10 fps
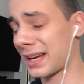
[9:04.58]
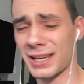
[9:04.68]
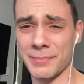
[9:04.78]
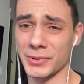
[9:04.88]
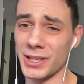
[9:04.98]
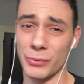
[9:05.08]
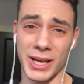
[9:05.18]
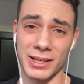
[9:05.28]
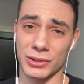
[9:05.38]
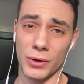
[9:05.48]
can't believe we
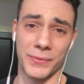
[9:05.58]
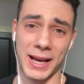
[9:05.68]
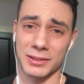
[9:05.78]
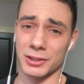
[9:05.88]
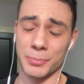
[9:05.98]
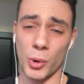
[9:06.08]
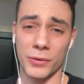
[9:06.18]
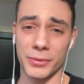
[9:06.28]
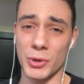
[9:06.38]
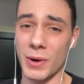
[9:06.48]
hit it so fast. The
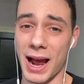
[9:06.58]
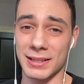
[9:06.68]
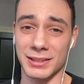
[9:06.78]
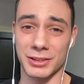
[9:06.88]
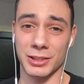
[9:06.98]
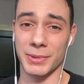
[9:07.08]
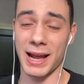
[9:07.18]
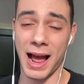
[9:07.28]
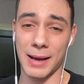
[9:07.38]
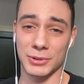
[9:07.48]
support from you guys has just been
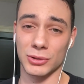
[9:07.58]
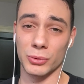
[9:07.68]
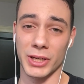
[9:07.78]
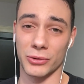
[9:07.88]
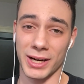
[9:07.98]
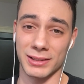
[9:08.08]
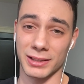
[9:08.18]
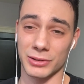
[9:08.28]
absolutely crazy.